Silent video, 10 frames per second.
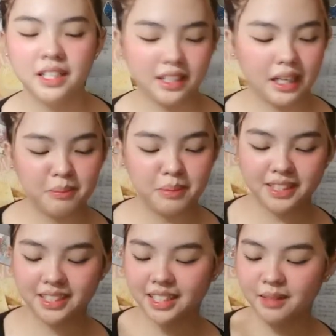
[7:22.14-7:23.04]
Yeah, but
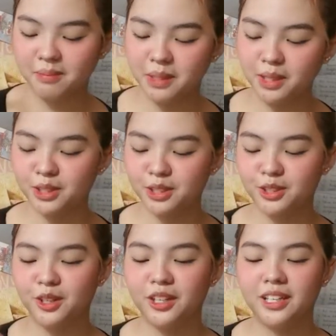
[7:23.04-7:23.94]
this can be your
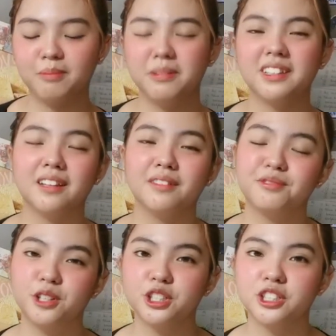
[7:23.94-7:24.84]
straw here. But
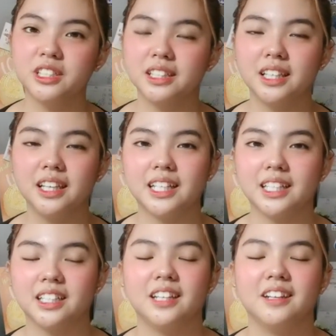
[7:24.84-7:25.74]
unfortunately, I
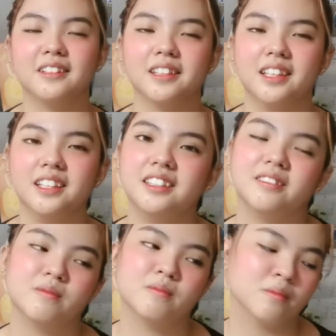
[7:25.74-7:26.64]
cannot eat
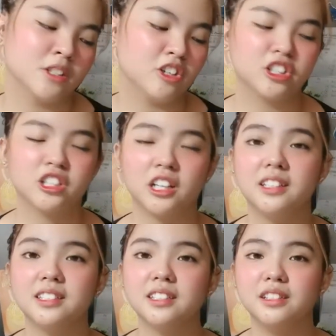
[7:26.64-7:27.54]
or try
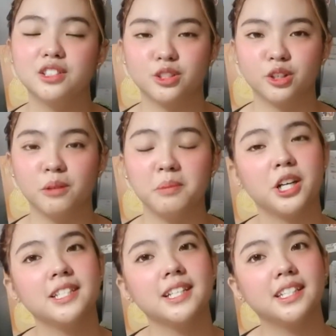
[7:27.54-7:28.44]
this in a straw
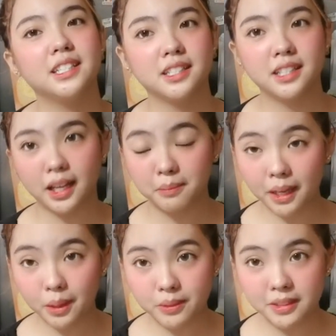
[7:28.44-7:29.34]
because I just had
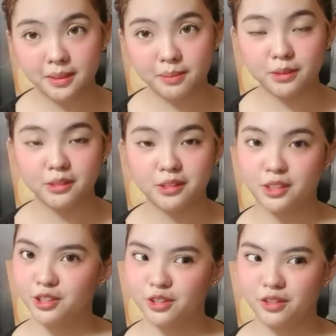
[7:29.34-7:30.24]
my wisdom tooth
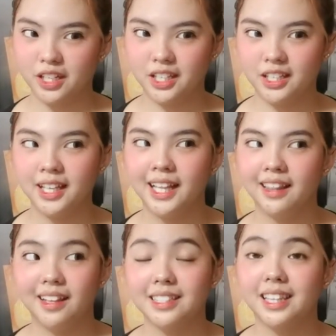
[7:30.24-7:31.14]
surgery
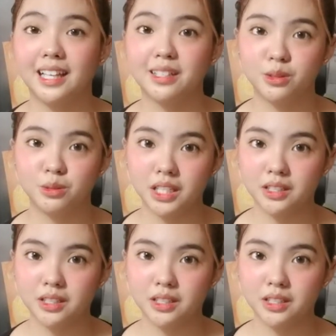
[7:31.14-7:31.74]
last week.